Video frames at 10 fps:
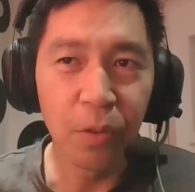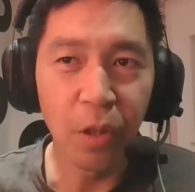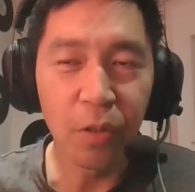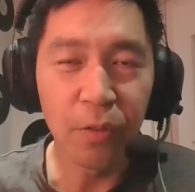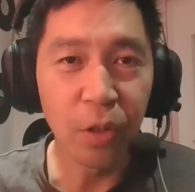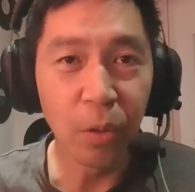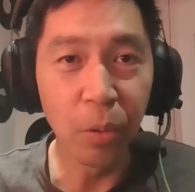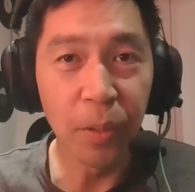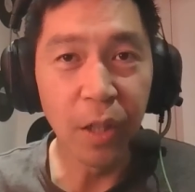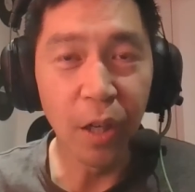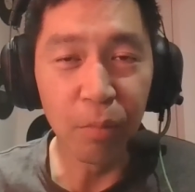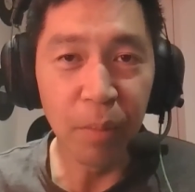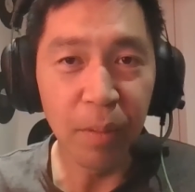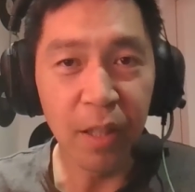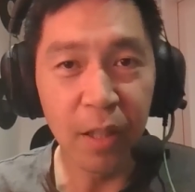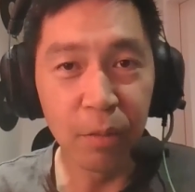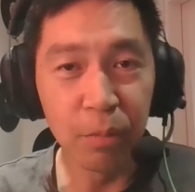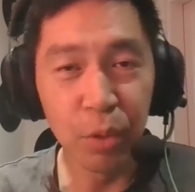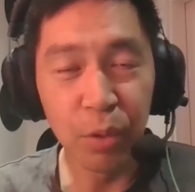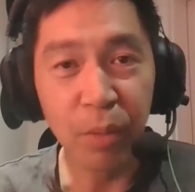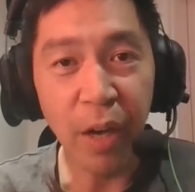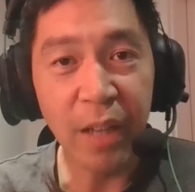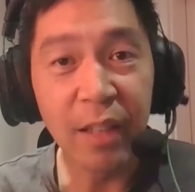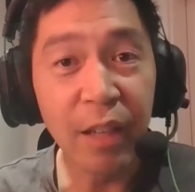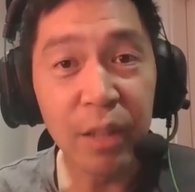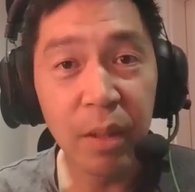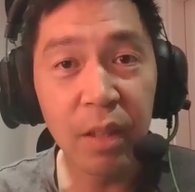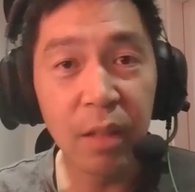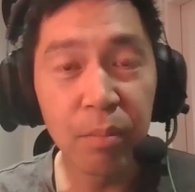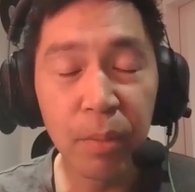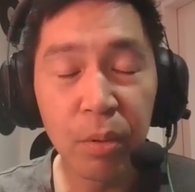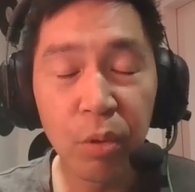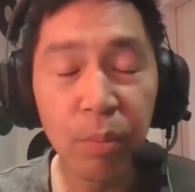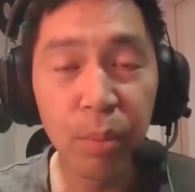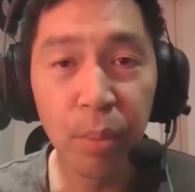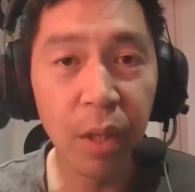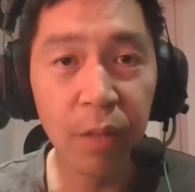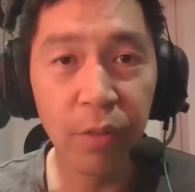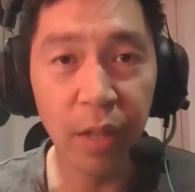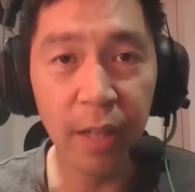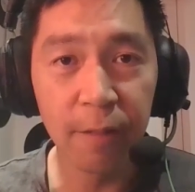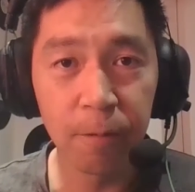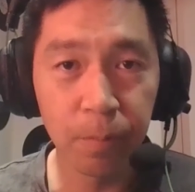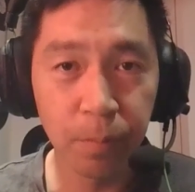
for all for all we know, maybe he'll do a surprise announcement, and people won't be prepared for that.